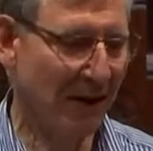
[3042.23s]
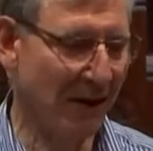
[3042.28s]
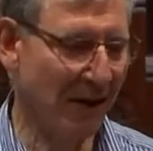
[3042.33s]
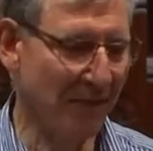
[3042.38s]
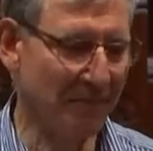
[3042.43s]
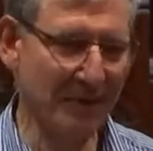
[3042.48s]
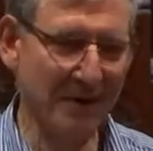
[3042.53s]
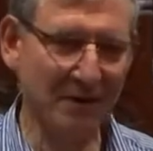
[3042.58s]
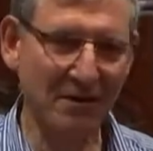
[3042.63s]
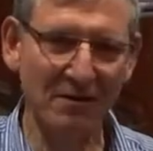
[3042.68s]

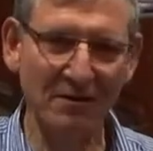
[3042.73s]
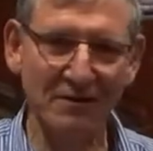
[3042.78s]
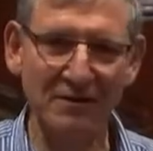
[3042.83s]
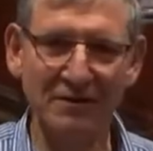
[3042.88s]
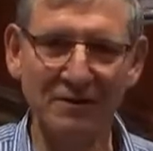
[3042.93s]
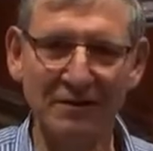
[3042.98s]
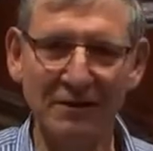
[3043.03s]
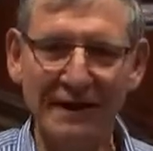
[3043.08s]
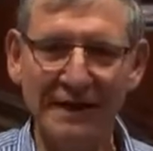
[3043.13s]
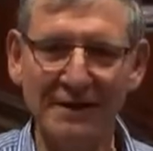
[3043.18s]
Because
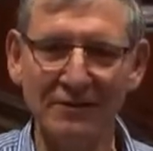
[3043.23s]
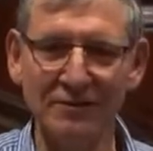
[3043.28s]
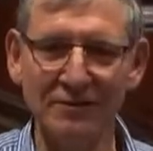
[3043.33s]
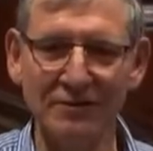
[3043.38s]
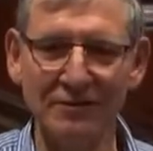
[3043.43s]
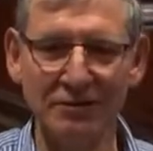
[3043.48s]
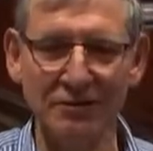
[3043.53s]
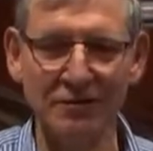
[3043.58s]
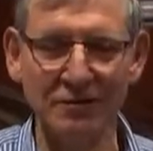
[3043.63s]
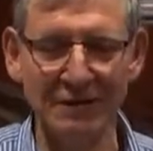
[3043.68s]
you're
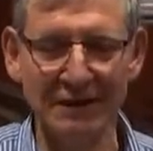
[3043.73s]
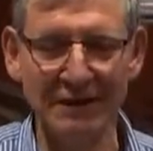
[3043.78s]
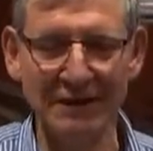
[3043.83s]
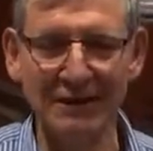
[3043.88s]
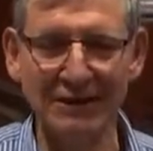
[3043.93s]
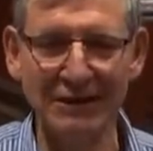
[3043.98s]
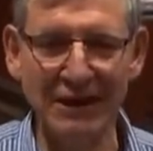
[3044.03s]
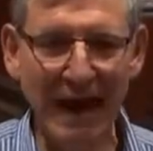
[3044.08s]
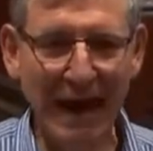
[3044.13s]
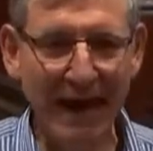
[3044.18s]
introducing
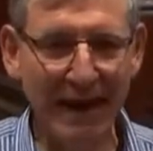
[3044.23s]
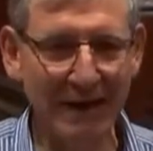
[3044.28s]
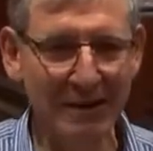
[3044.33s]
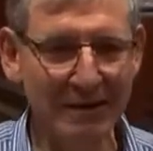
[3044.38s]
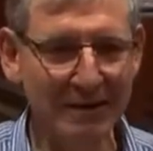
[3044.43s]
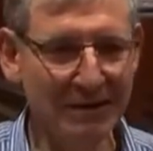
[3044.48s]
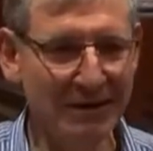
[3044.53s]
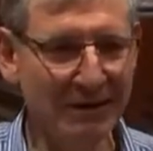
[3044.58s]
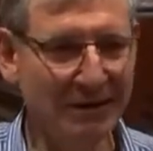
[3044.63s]
change,